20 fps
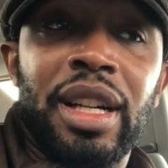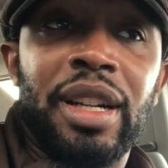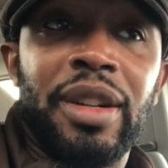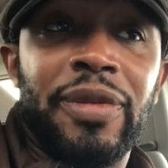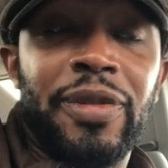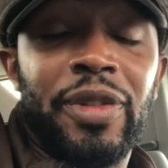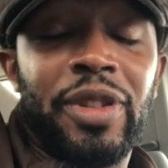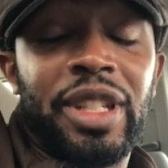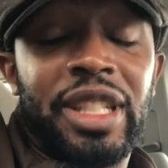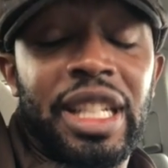
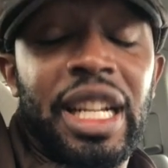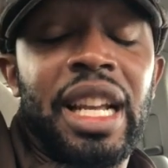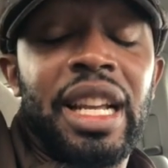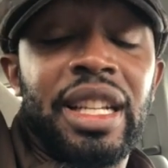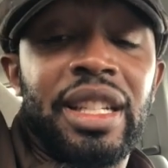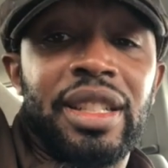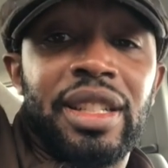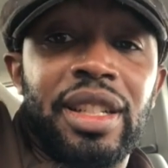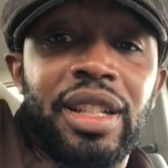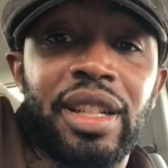for a
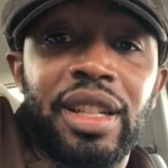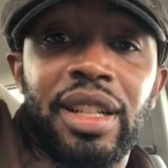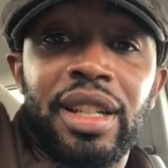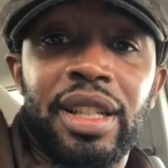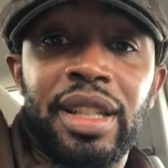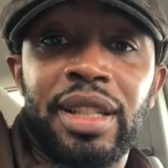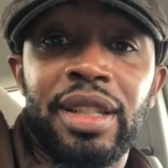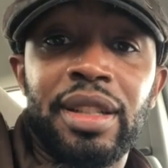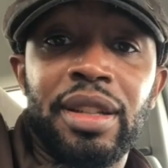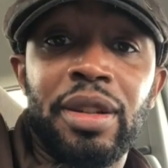change.
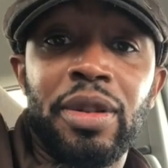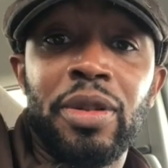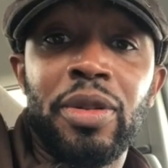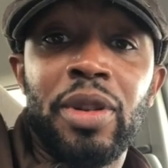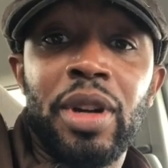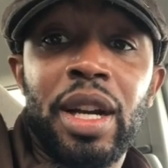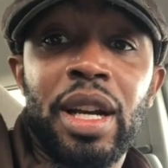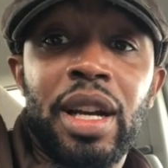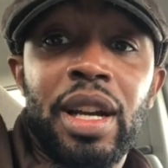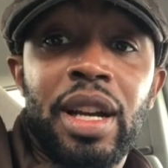So
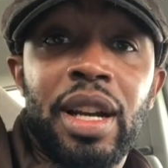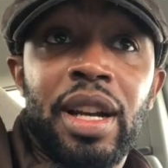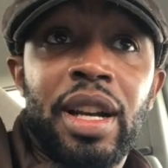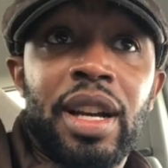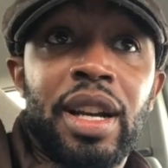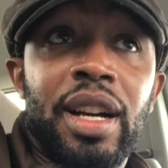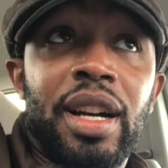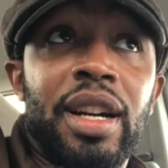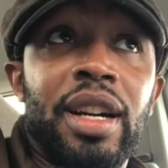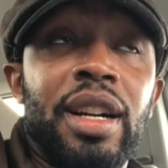
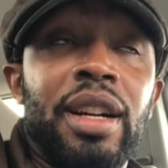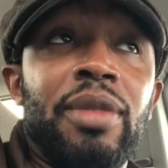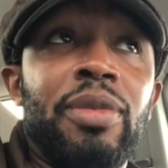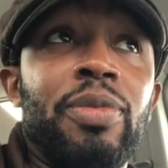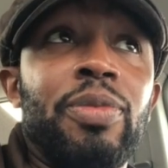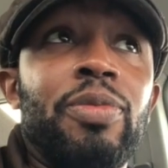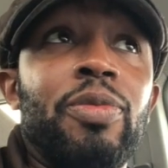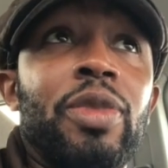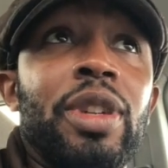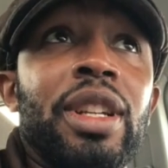
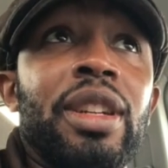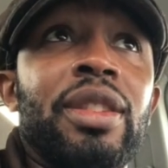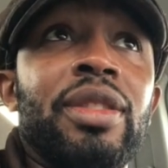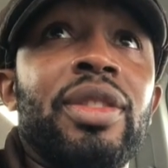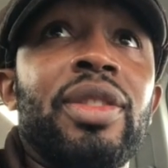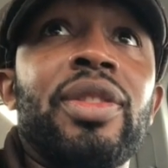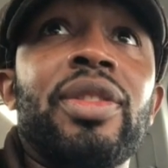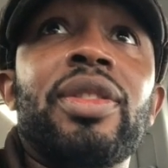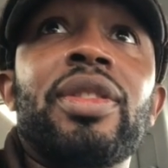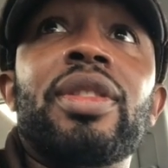what
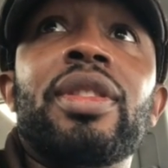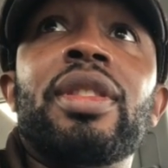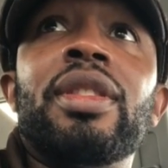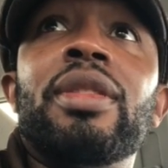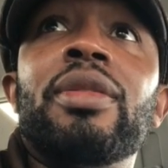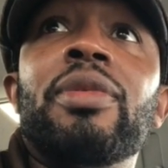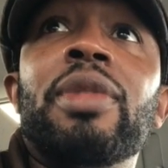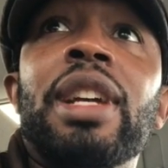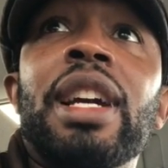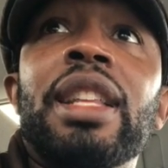else?
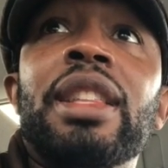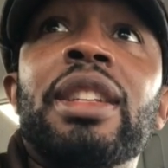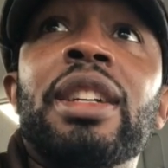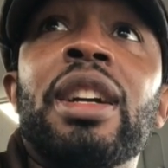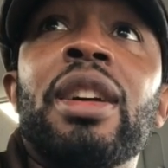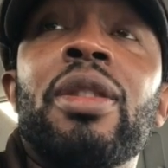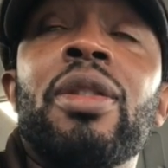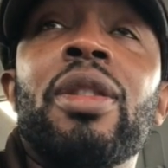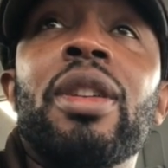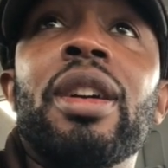We got the
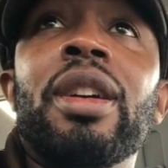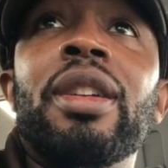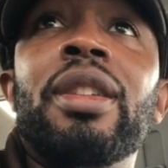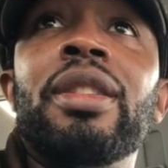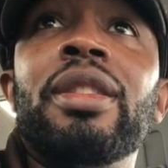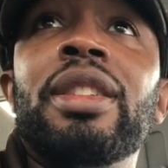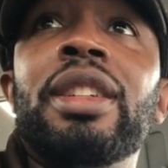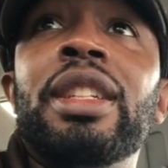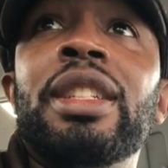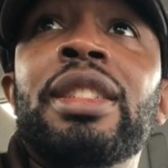goal
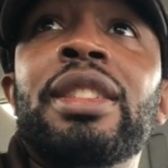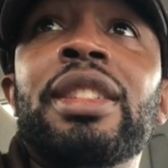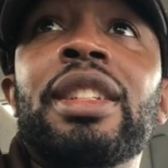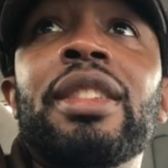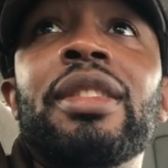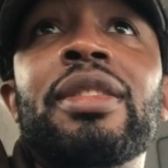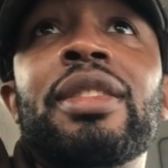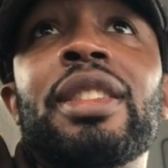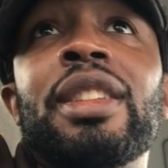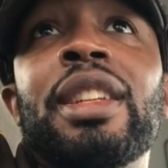early.
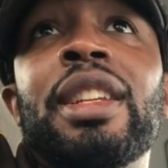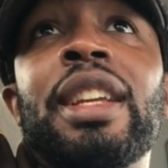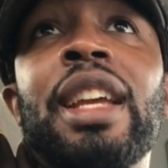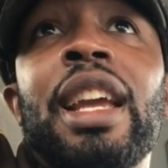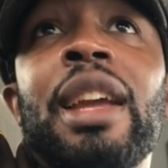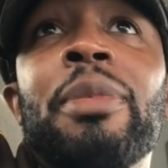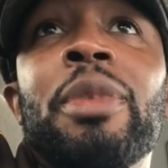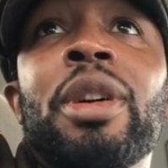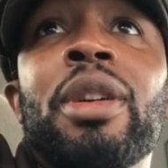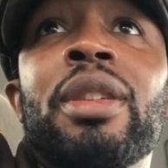Chelsea
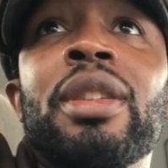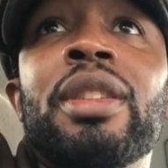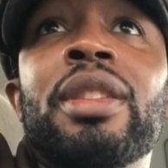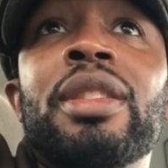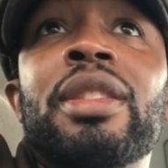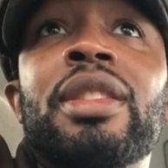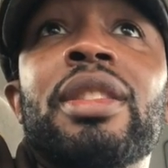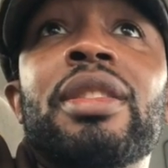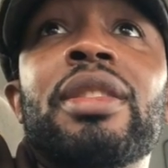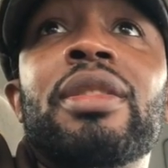came on
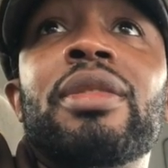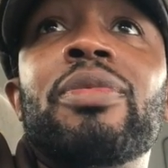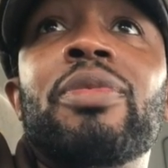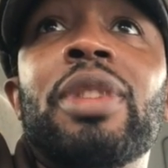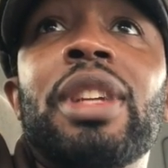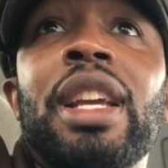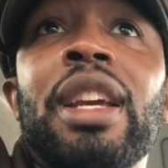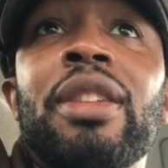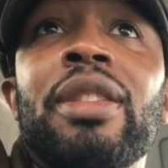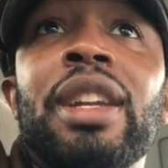us.
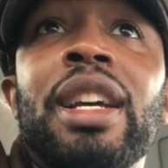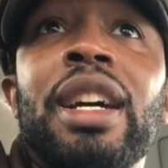We held